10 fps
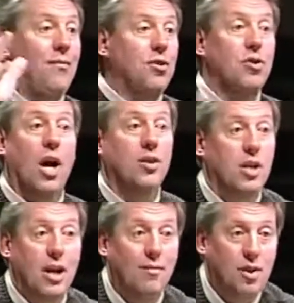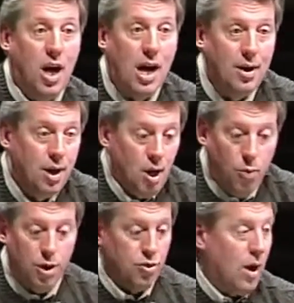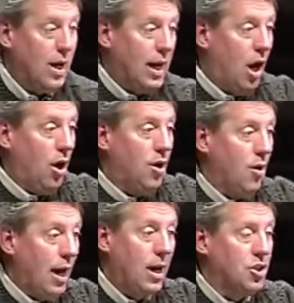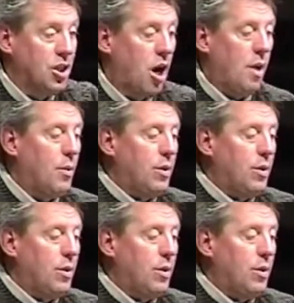and you taught us to love God, and we're going to try to carry your legacy on.